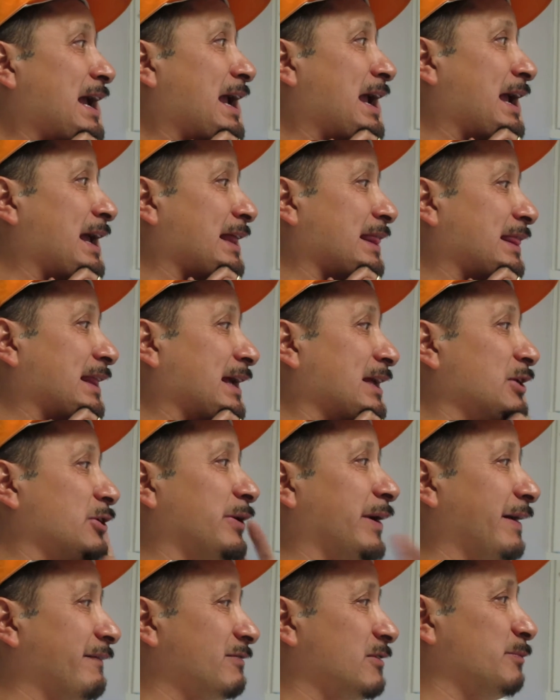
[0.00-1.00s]
and then
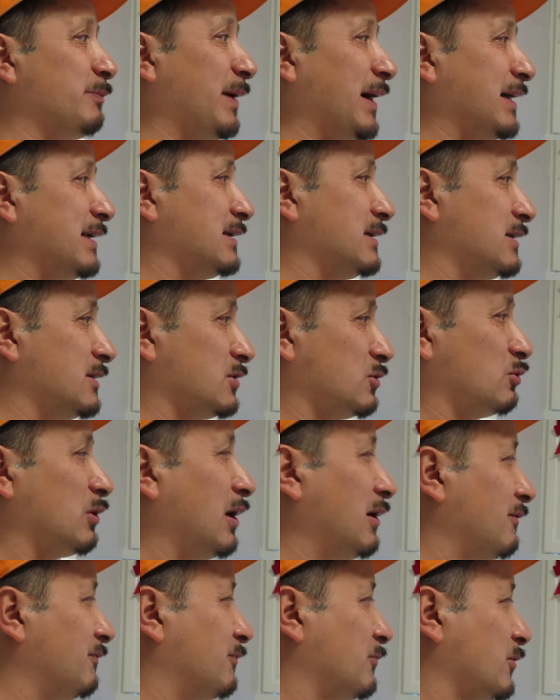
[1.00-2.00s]
you have to buy the
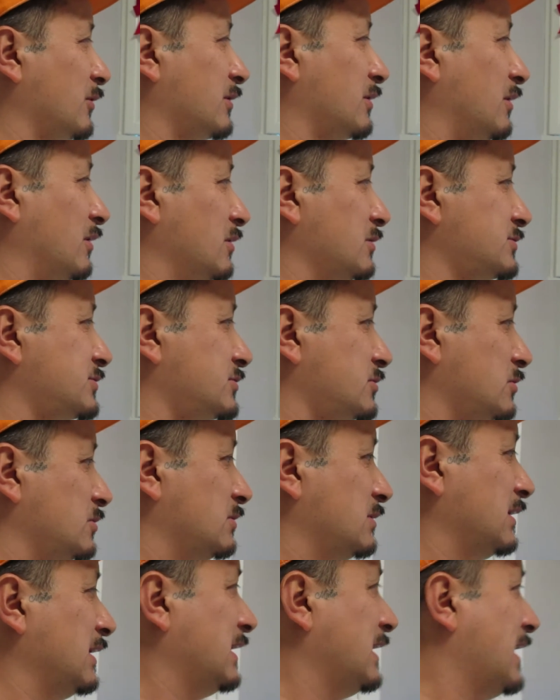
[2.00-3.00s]
grout for it
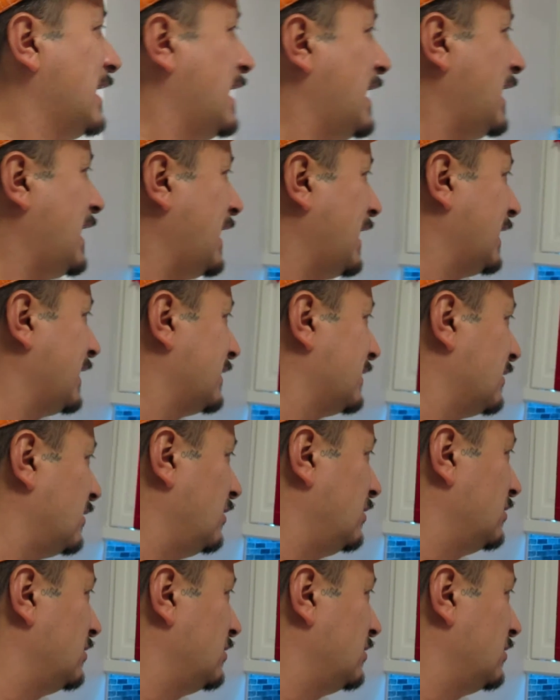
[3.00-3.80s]
also. And